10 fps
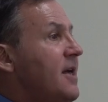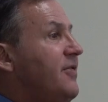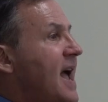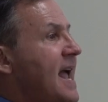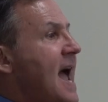
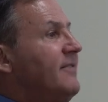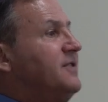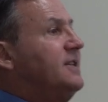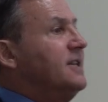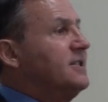they have
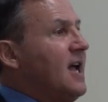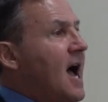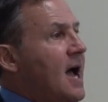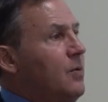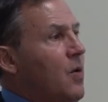to
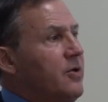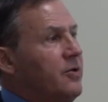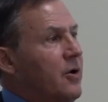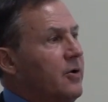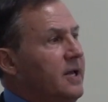decide whether
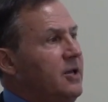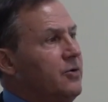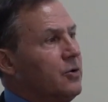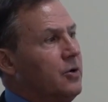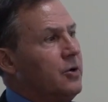they're
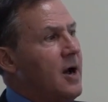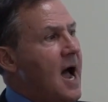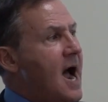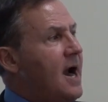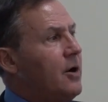either going to
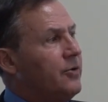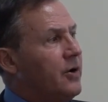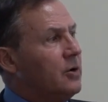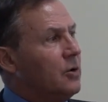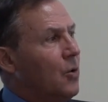hire
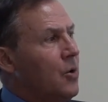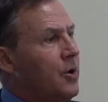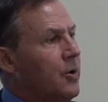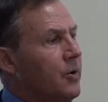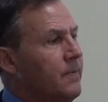their
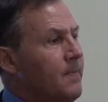lawyer